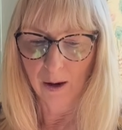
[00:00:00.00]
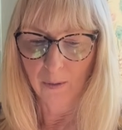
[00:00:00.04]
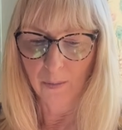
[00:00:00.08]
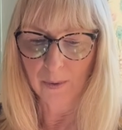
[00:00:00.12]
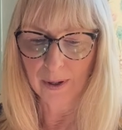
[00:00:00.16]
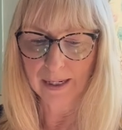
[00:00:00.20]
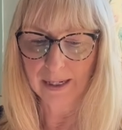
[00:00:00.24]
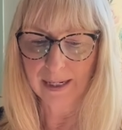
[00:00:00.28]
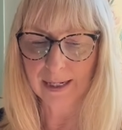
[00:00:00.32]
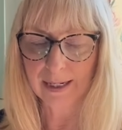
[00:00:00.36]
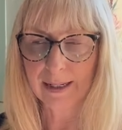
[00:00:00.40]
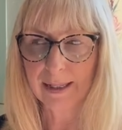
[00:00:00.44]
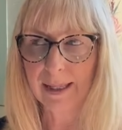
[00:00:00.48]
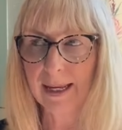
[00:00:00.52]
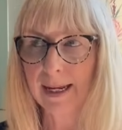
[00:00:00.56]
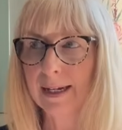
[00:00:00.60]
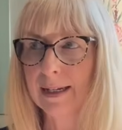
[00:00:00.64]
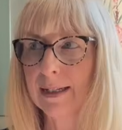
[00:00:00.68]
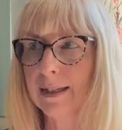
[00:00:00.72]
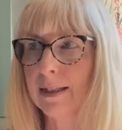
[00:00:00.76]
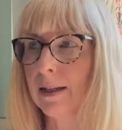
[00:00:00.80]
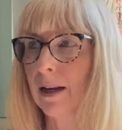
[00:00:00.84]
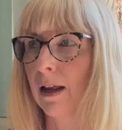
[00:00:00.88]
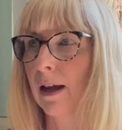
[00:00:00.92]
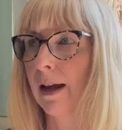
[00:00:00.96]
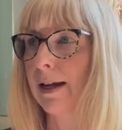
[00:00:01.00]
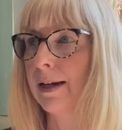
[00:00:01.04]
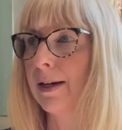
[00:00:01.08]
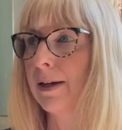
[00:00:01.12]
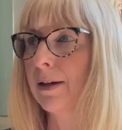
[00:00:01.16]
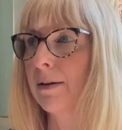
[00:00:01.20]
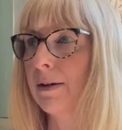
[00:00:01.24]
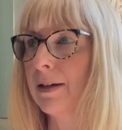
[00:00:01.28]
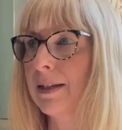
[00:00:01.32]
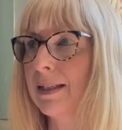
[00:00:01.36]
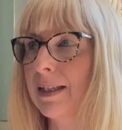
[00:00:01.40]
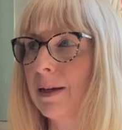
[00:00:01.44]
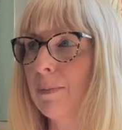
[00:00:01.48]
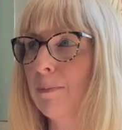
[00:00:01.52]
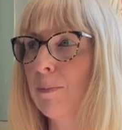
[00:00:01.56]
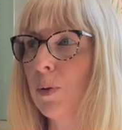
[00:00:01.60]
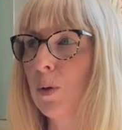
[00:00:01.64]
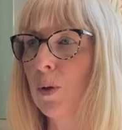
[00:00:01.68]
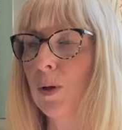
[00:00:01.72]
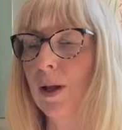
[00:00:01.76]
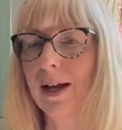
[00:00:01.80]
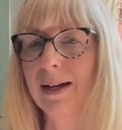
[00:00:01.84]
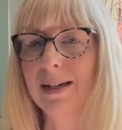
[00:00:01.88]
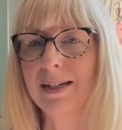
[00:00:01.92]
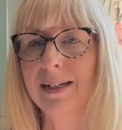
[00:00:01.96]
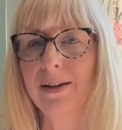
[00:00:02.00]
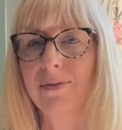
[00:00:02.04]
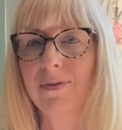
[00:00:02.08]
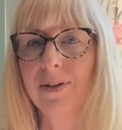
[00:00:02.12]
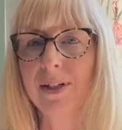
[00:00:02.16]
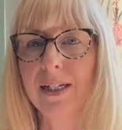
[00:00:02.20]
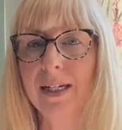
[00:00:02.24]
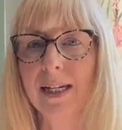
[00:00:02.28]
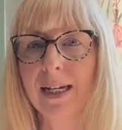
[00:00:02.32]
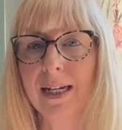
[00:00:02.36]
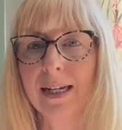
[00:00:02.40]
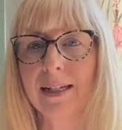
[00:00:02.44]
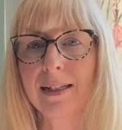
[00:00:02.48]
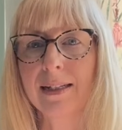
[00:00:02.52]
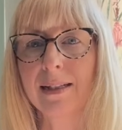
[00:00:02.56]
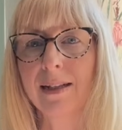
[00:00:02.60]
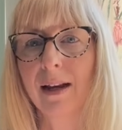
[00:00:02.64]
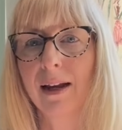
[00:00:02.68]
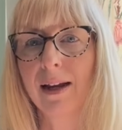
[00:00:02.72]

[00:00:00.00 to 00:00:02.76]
we did things like, you know, simple activities,